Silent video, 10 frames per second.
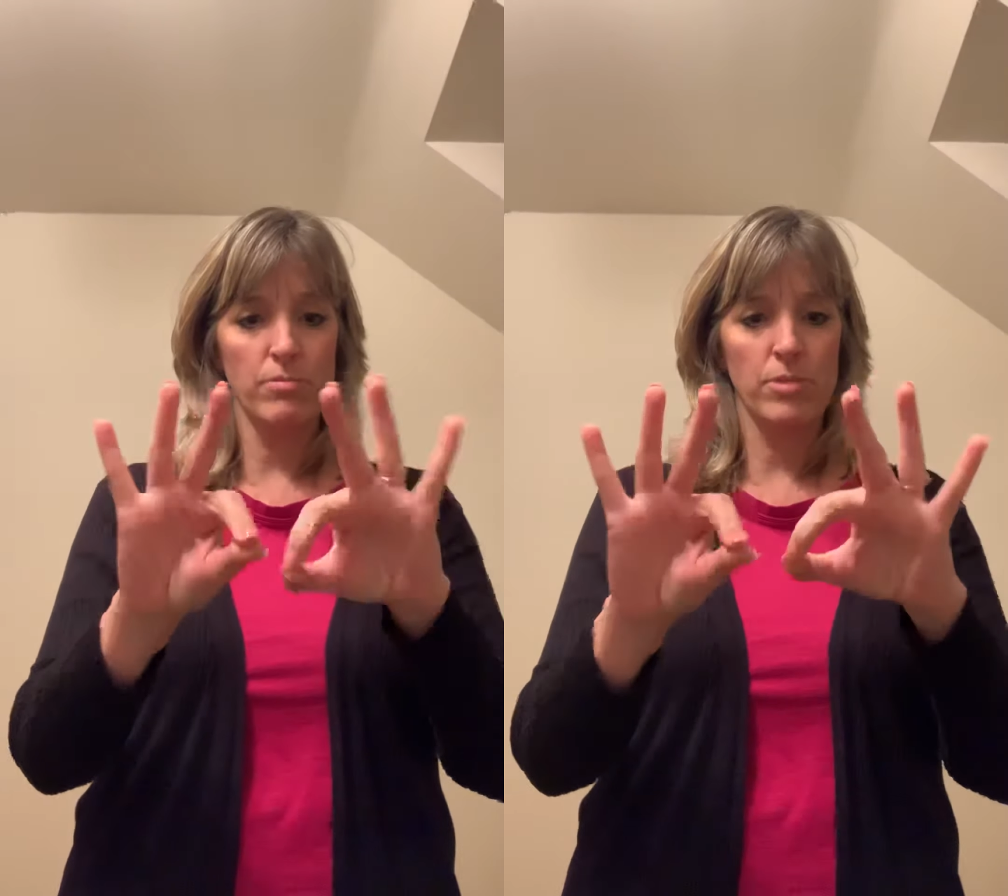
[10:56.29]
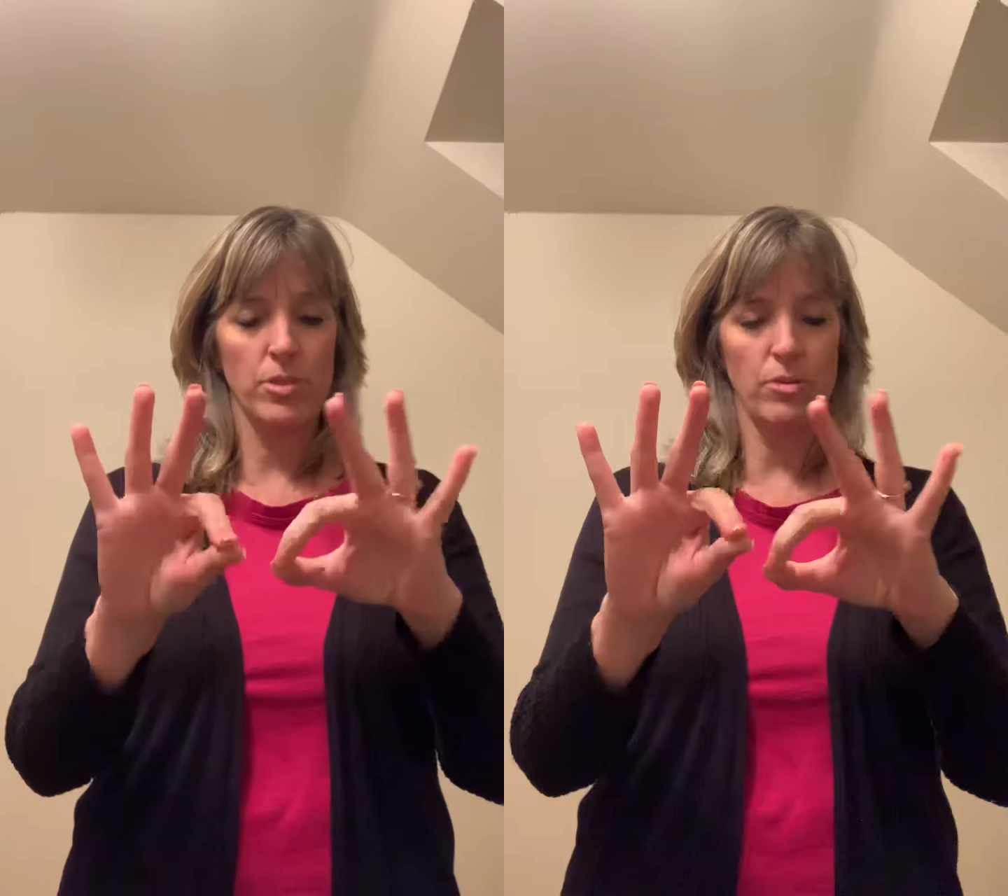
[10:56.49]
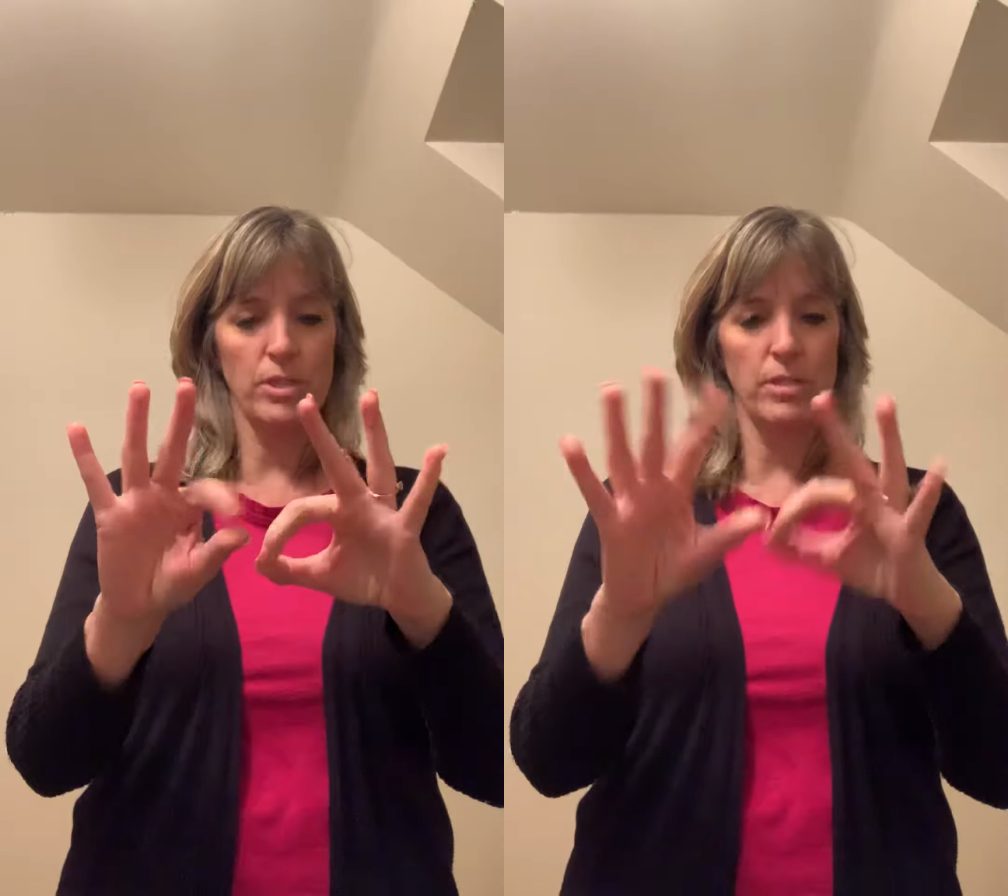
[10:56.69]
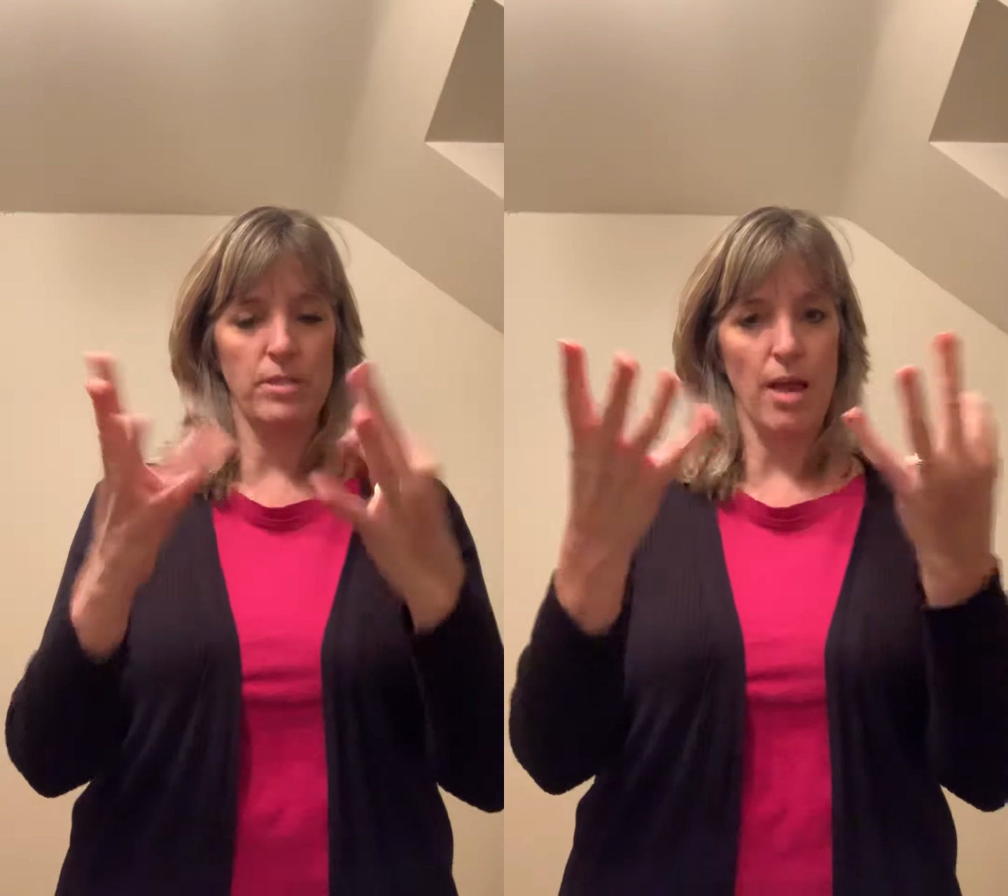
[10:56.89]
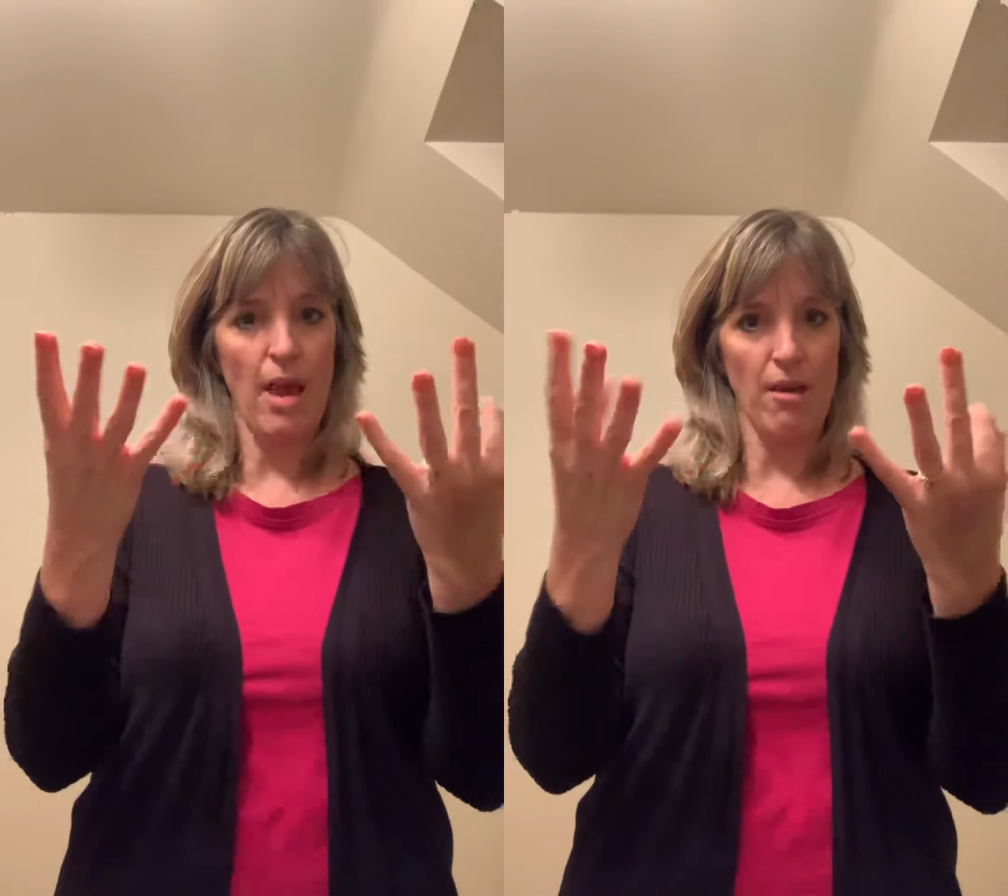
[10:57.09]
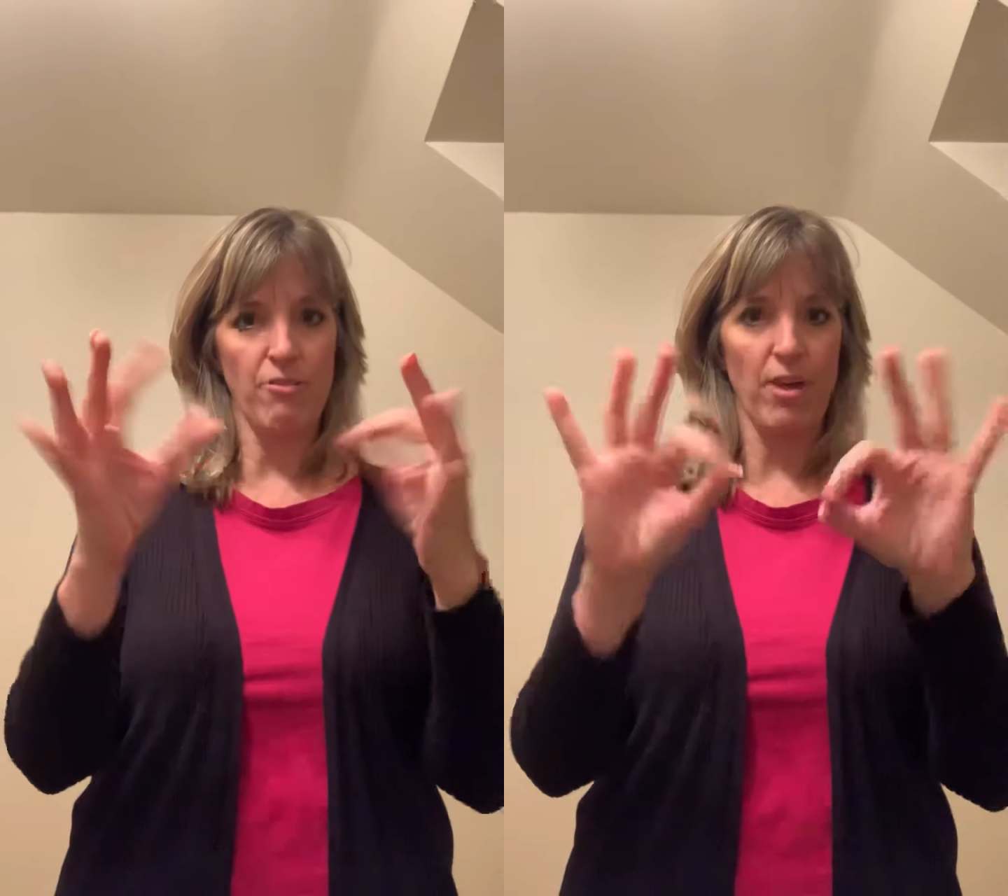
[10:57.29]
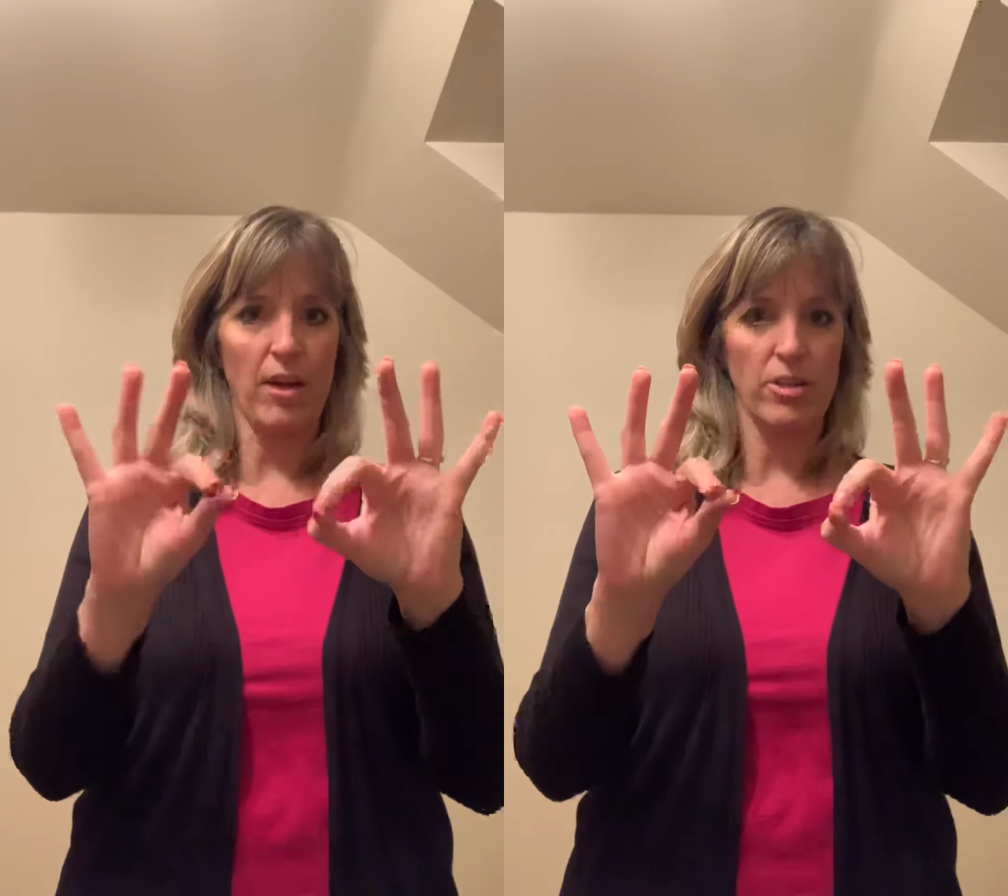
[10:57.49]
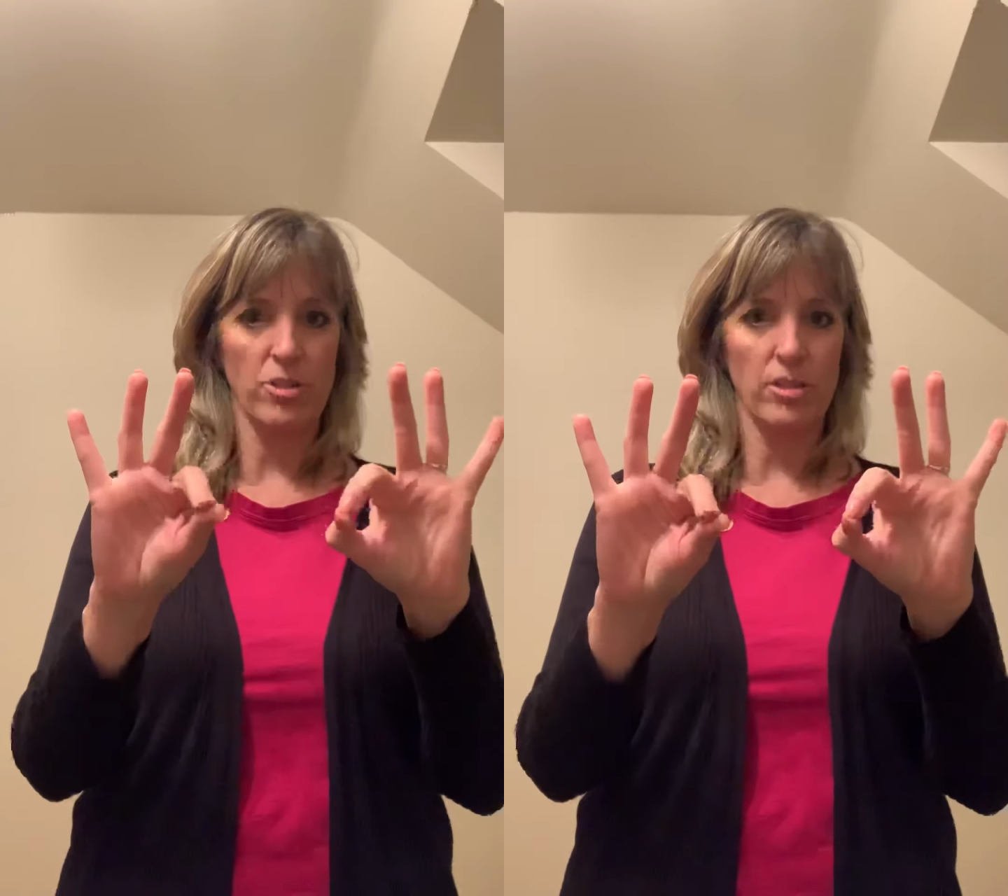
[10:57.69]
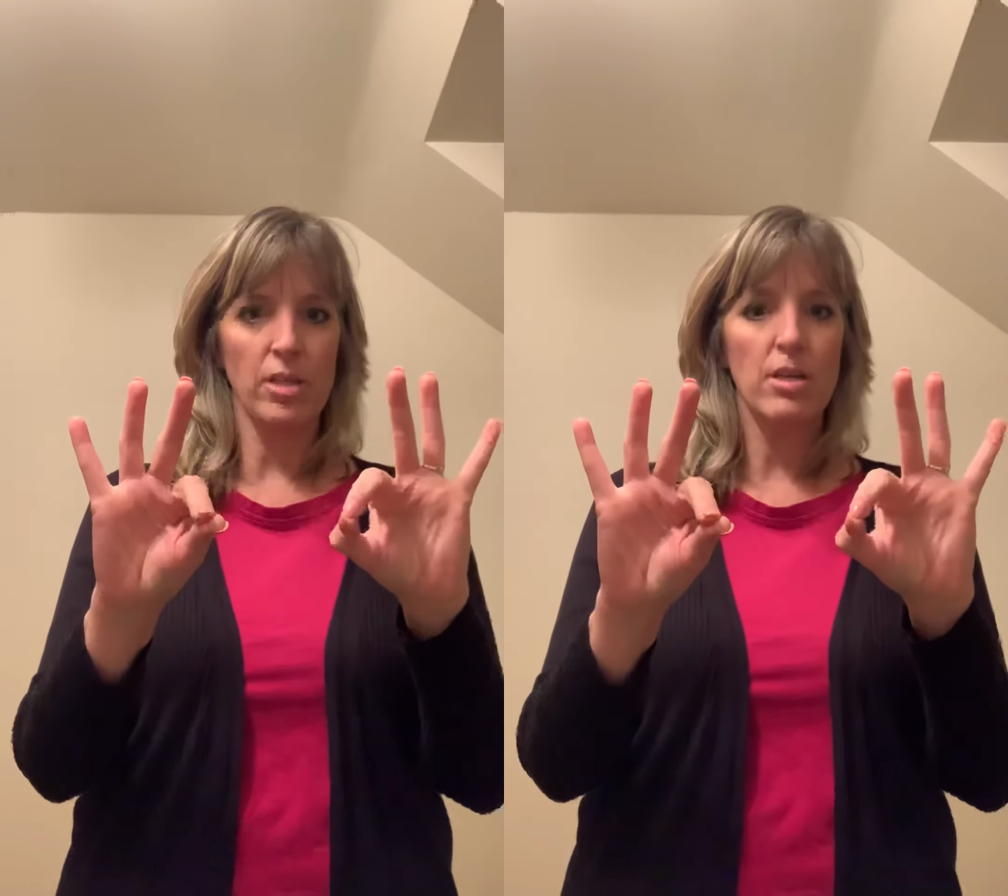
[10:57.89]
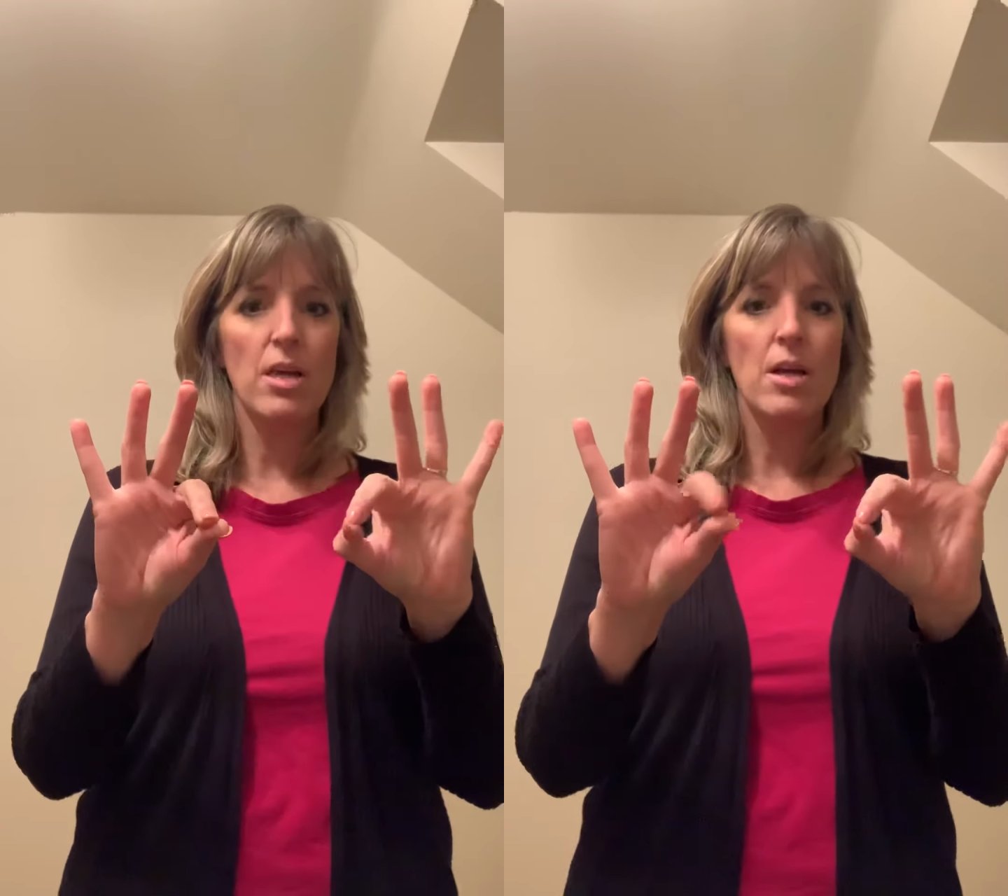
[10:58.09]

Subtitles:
So this is an F actually,